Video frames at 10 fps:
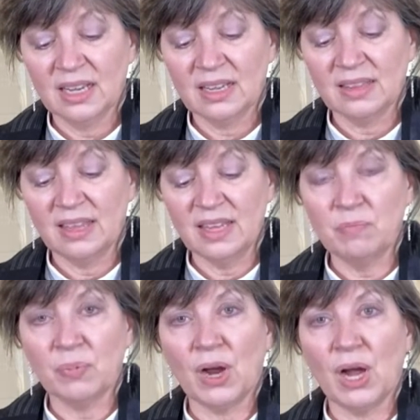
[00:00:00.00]
Then they
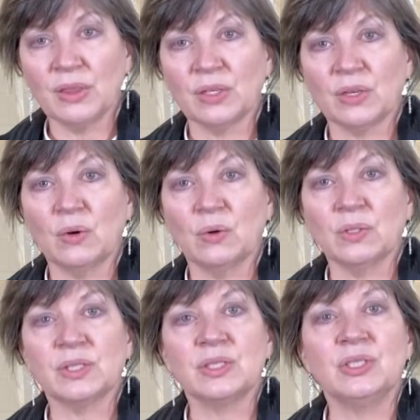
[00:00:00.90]
brought the colt
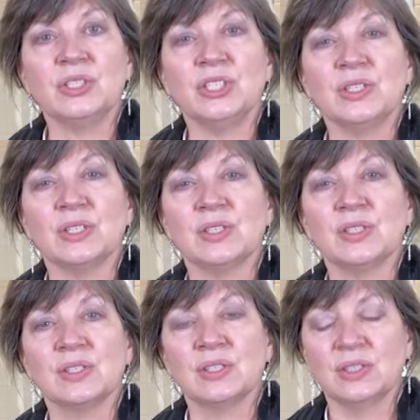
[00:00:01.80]
to
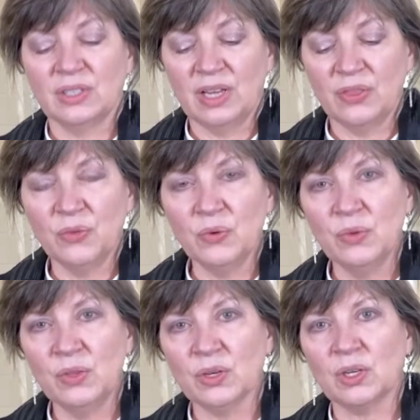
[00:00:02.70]
Jesus and threw
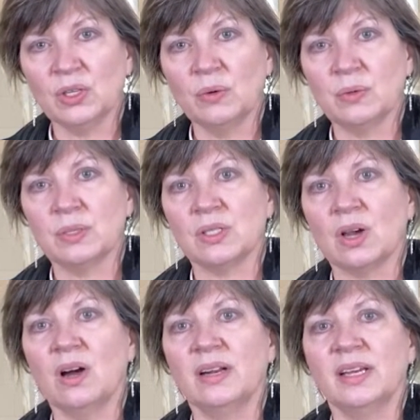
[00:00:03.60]
their cloaks
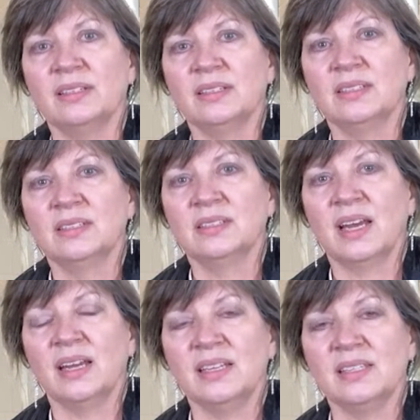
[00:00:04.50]
on it, and
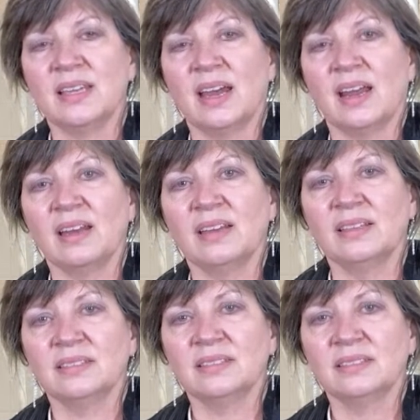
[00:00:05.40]
he sat on it.
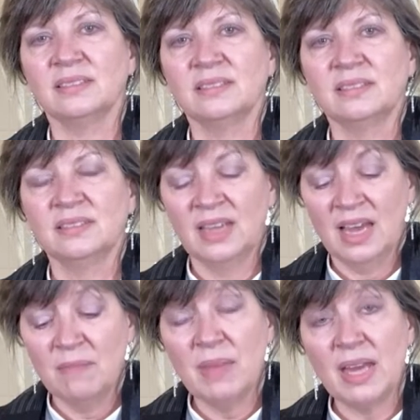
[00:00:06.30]

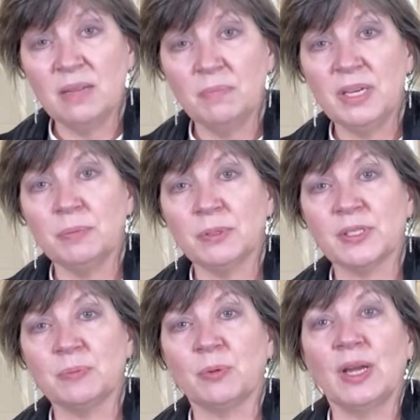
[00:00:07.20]
Many people
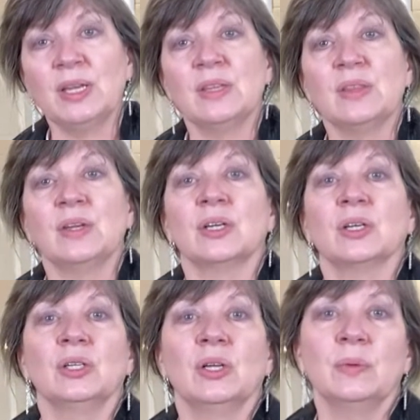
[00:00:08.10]
spread their
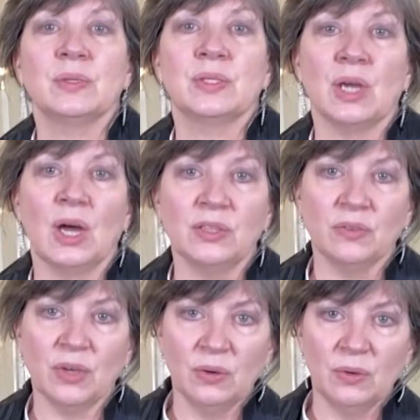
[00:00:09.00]
cloaks on the
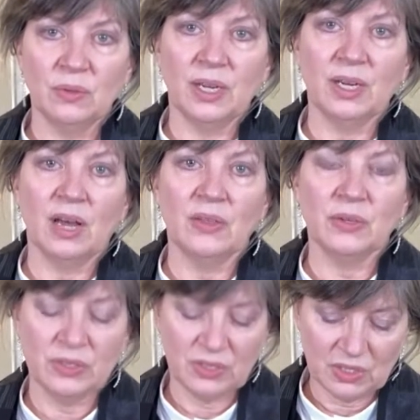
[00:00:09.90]
road, and
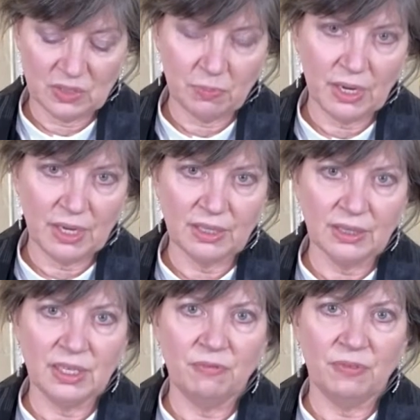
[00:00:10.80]
others spread
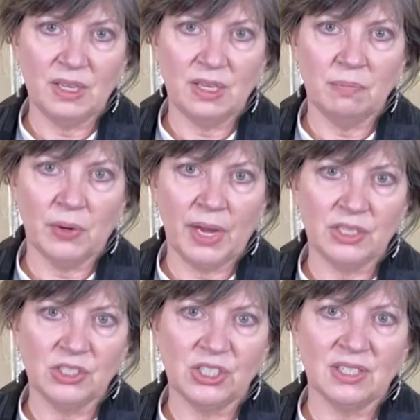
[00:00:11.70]
leafy
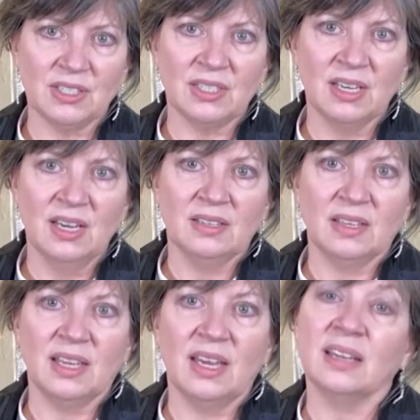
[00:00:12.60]
branches that
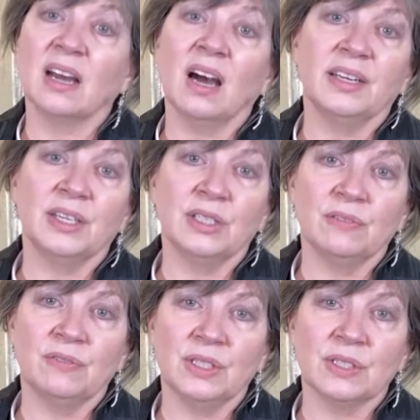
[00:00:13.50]
they had cut in the
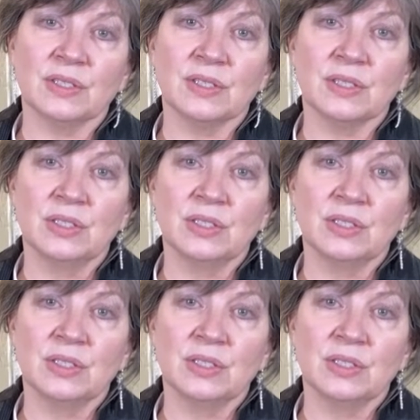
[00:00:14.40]
fields.